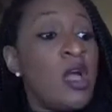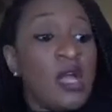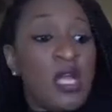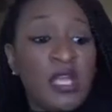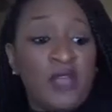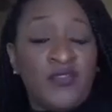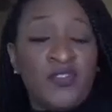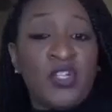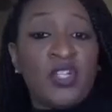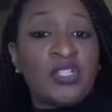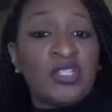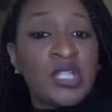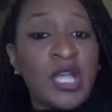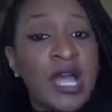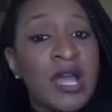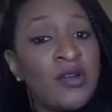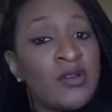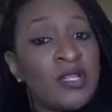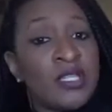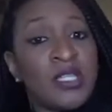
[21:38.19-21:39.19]
If your
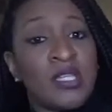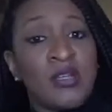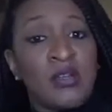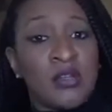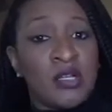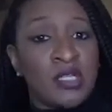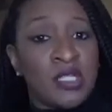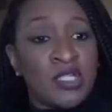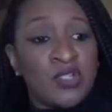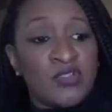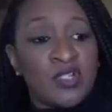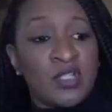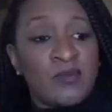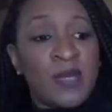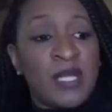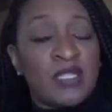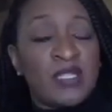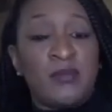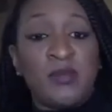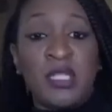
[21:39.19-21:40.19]
child is here and
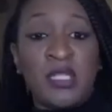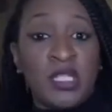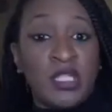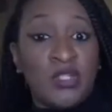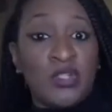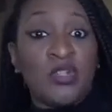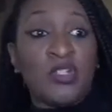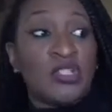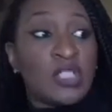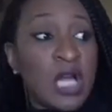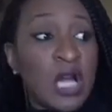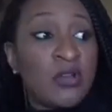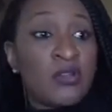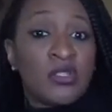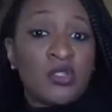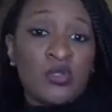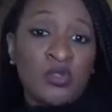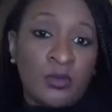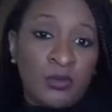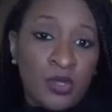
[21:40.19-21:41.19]
disrespecting me, then your child
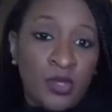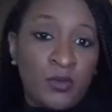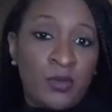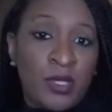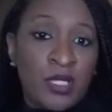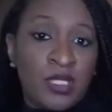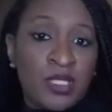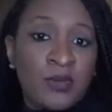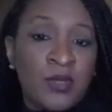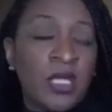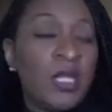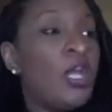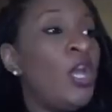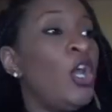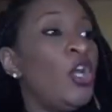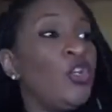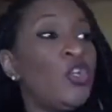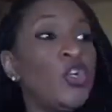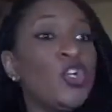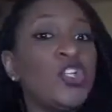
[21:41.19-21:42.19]
is going to be on punishment.
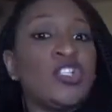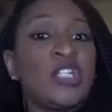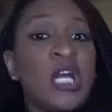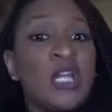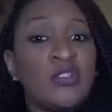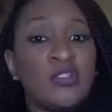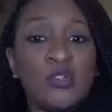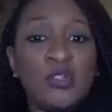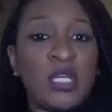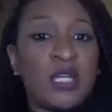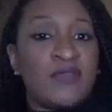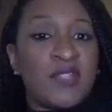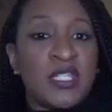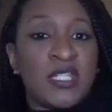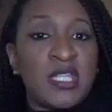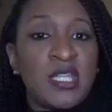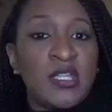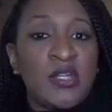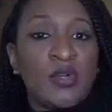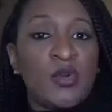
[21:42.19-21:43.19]
Your child is going to have to
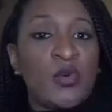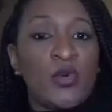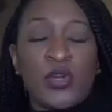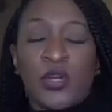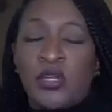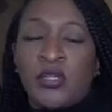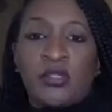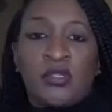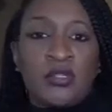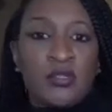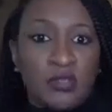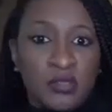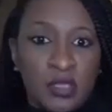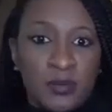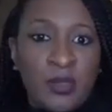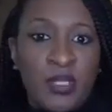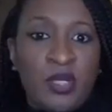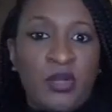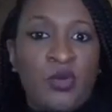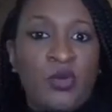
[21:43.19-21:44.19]
sit in a corner,
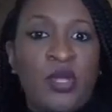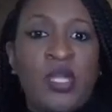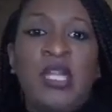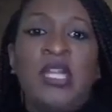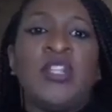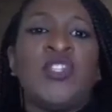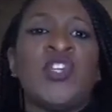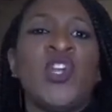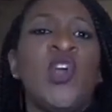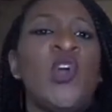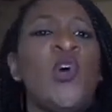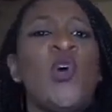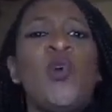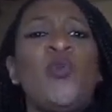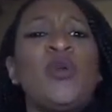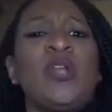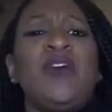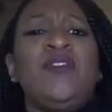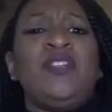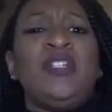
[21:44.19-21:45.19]
depending on age, or
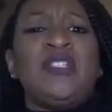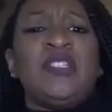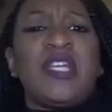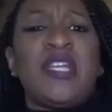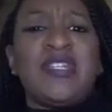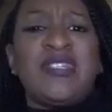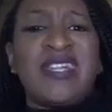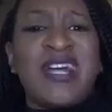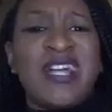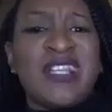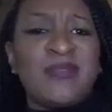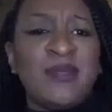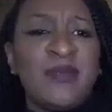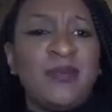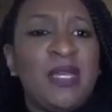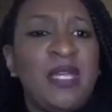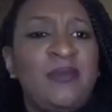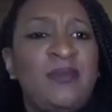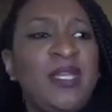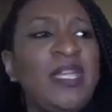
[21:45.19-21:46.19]
whatever the chastisement
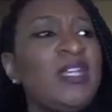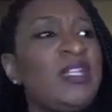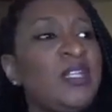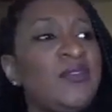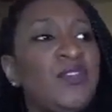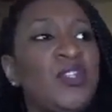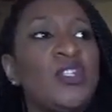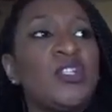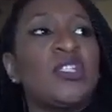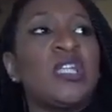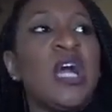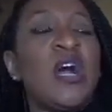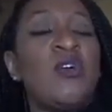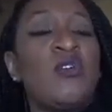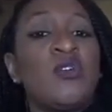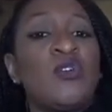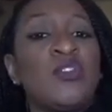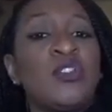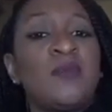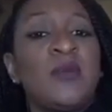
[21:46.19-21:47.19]
may be. And if your child
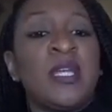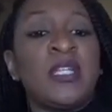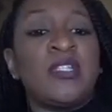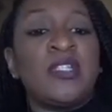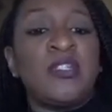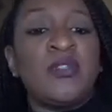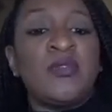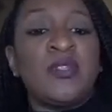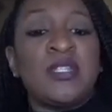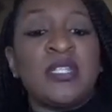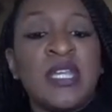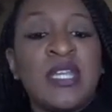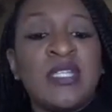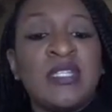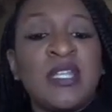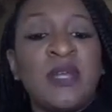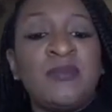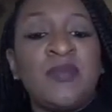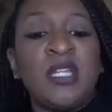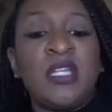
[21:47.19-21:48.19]
goes back to you and says
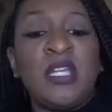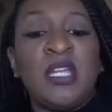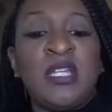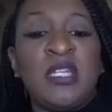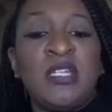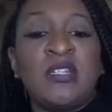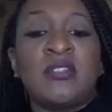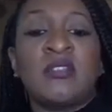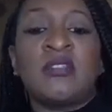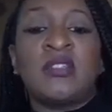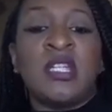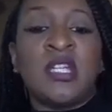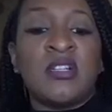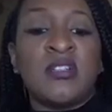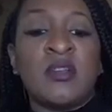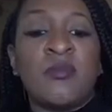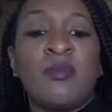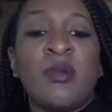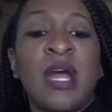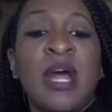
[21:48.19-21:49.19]
something, and
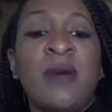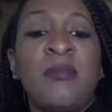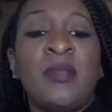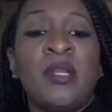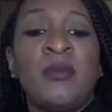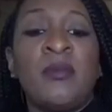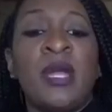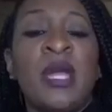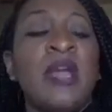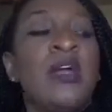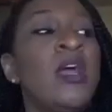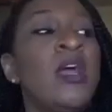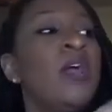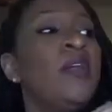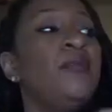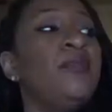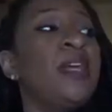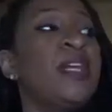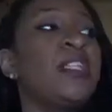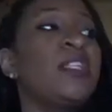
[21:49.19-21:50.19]
there's a problem,
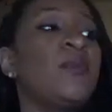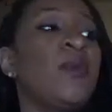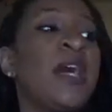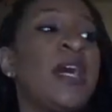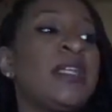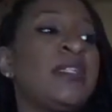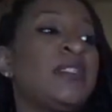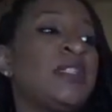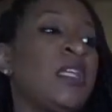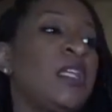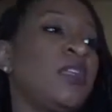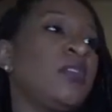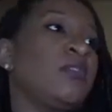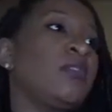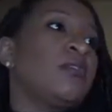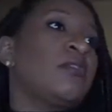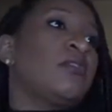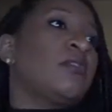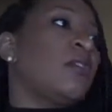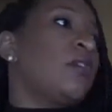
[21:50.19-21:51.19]
that's why I state,
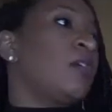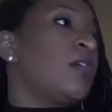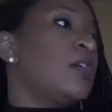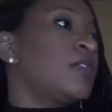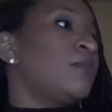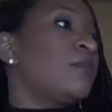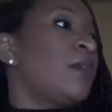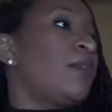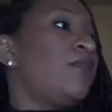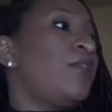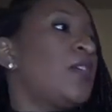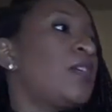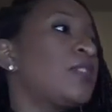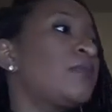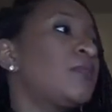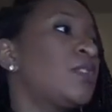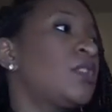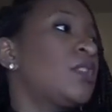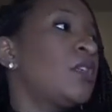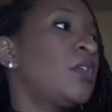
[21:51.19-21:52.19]
sorry guys, my fax
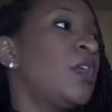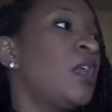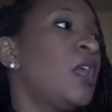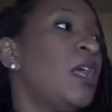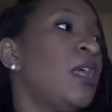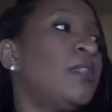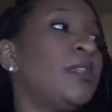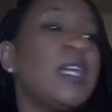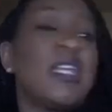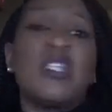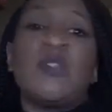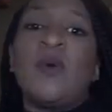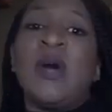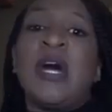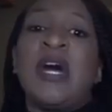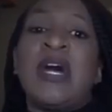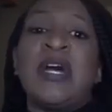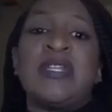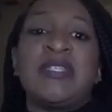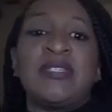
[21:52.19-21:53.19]
machine. That's
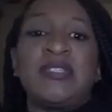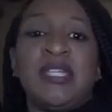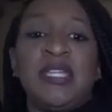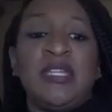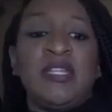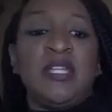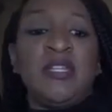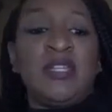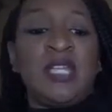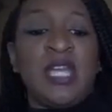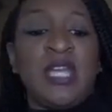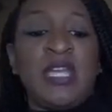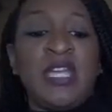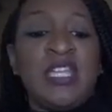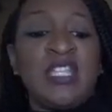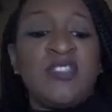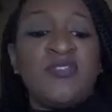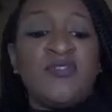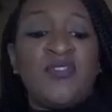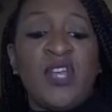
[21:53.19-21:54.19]
why I stated that
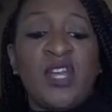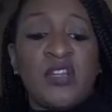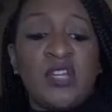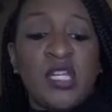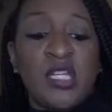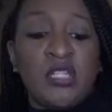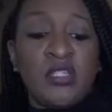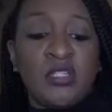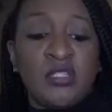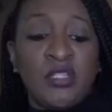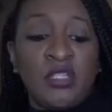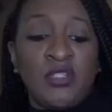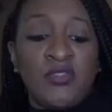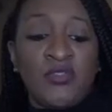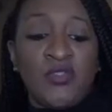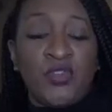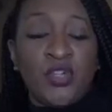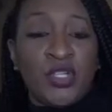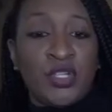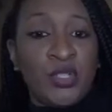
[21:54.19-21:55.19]
it's very good
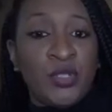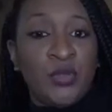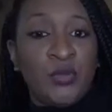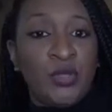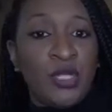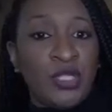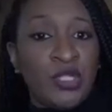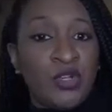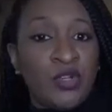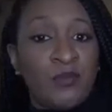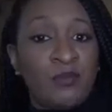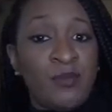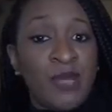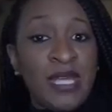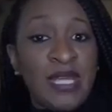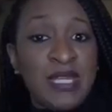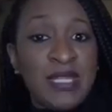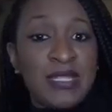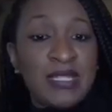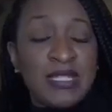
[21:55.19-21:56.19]
for you and your
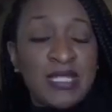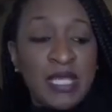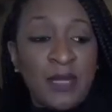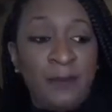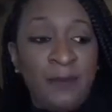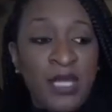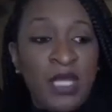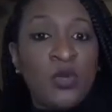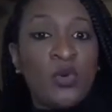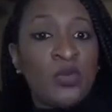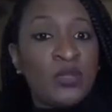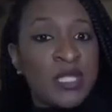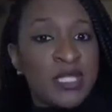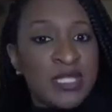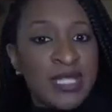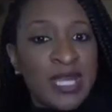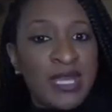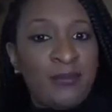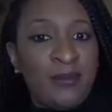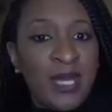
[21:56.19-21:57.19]
mate to be on the
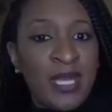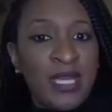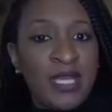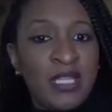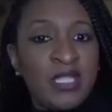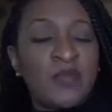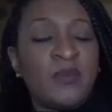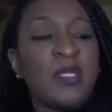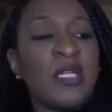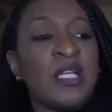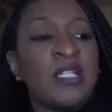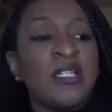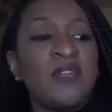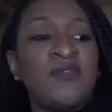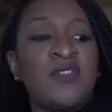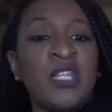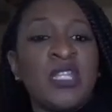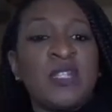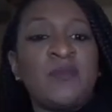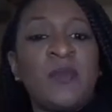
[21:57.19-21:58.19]
same page. Because
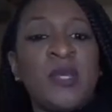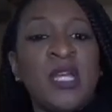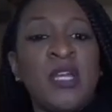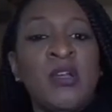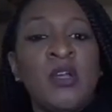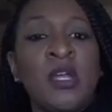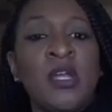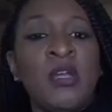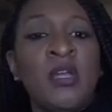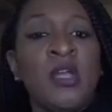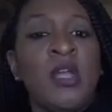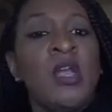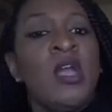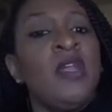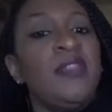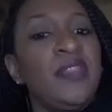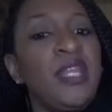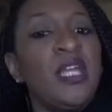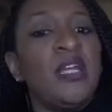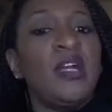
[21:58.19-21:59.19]
if this parent
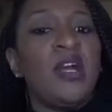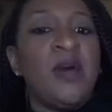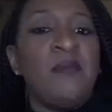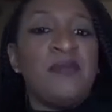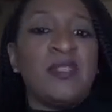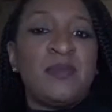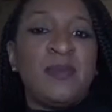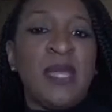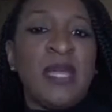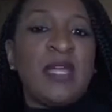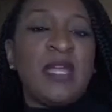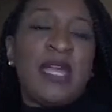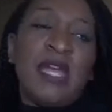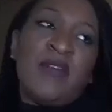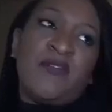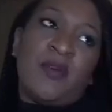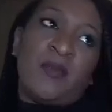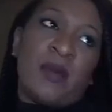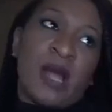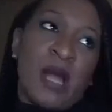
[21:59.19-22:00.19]
then comes back and
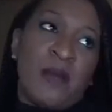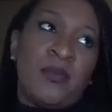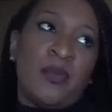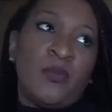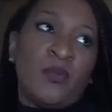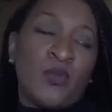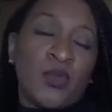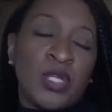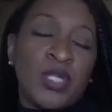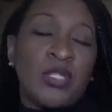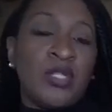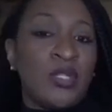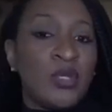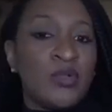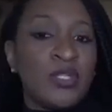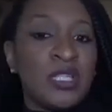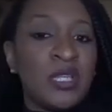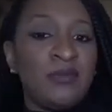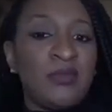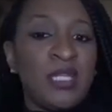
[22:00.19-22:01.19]
have a problem with,
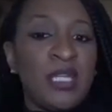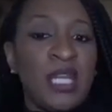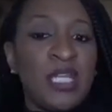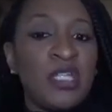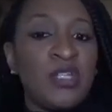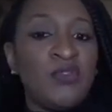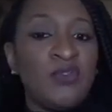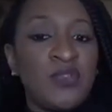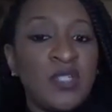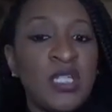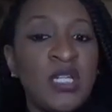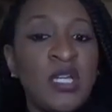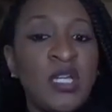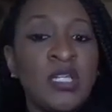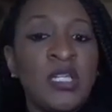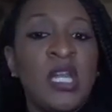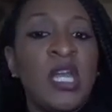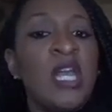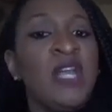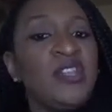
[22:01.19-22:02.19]
something that you've
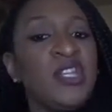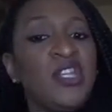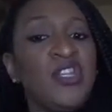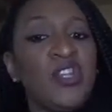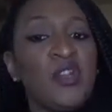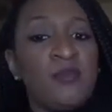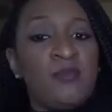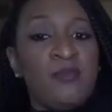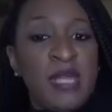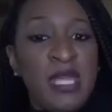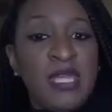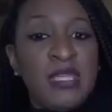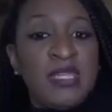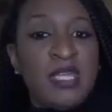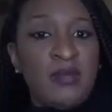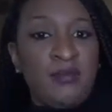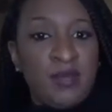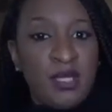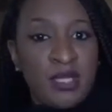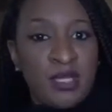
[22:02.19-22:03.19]
done, then your mate
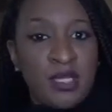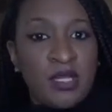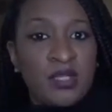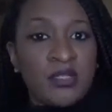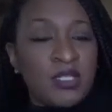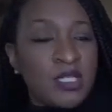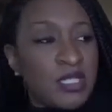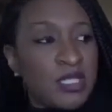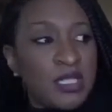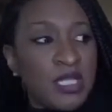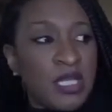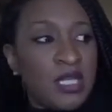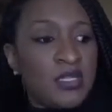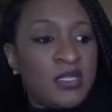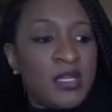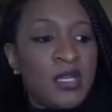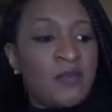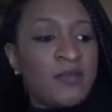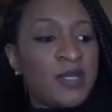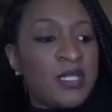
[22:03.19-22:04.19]
can be there to stand
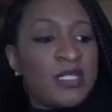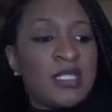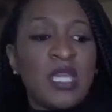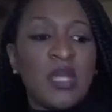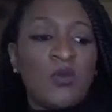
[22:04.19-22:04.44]
up and say,